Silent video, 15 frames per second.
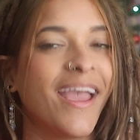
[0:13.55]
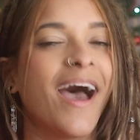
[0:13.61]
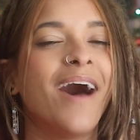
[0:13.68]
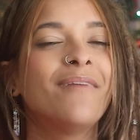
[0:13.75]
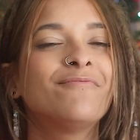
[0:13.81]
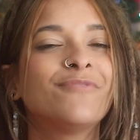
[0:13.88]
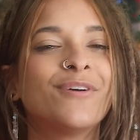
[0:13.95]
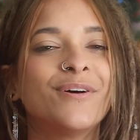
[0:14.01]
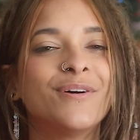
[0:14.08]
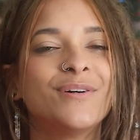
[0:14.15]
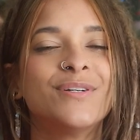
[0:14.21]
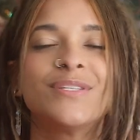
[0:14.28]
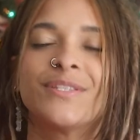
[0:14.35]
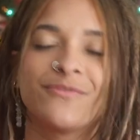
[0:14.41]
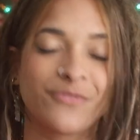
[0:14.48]
I'm
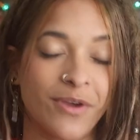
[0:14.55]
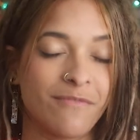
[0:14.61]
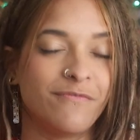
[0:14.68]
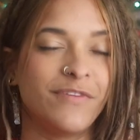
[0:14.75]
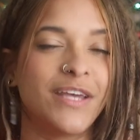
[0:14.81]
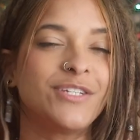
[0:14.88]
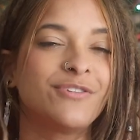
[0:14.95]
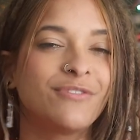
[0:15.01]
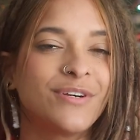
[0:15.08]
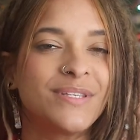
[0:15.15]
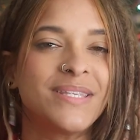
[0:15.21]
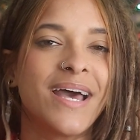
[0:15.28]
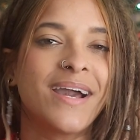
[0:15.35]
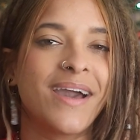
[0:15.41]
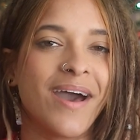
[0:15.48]
Rose from
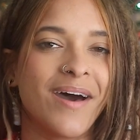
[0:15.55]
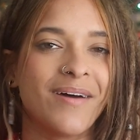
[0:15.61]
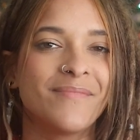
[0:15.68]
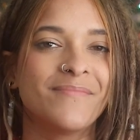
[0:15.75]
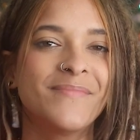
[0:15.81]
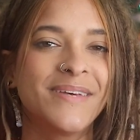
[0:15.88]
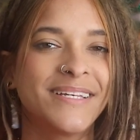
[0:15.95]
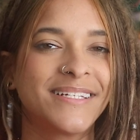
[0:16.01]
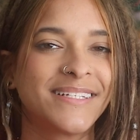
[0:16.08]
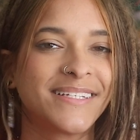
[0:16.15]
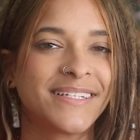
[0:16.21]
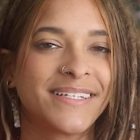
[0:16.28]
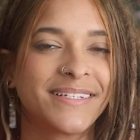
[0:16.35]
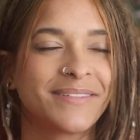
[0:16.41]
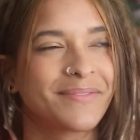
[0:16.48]
VeggieRose.com.
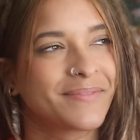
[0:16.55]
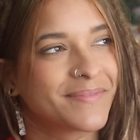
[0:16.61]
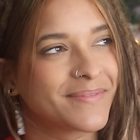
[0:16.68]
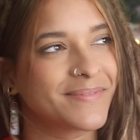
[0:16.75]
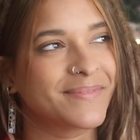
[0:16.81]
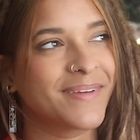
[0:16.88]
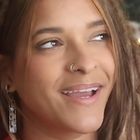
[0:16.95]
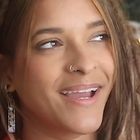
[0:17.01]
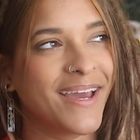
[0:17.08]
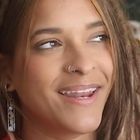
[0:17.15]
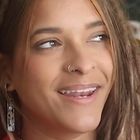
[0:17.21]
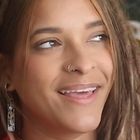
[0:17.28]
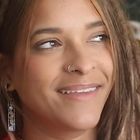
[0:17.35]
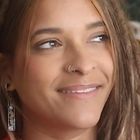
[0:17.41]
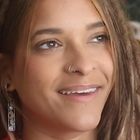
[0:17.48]
I kind of like
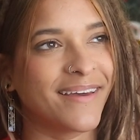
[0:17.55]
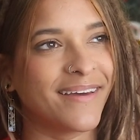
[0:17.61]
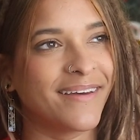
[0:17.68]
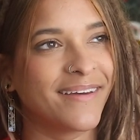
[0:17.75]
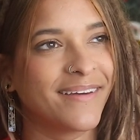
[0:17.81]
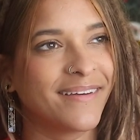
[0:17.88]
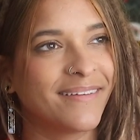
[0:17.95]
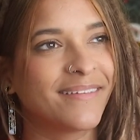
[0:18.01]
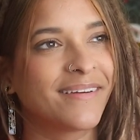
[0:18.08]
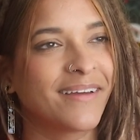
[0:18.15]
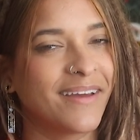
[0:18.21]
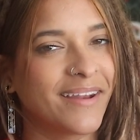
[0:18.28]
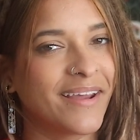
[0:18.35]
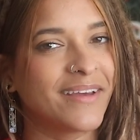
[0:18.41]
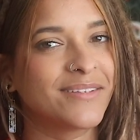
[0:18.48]
that. I
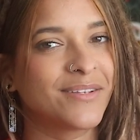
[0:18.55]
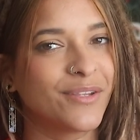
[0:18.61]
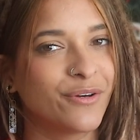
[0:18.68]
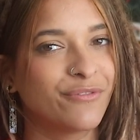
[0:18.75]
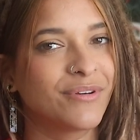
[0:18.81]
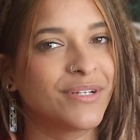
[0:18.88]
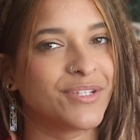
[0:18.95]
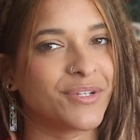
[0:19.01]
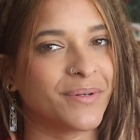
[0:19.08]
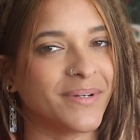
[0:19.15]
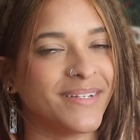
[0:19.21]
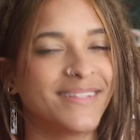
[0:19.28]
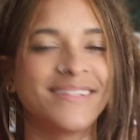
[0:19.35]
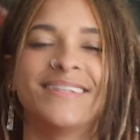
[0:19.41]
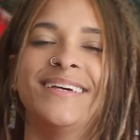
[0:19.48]
kind of have a little ring to
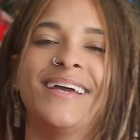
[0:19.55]
it.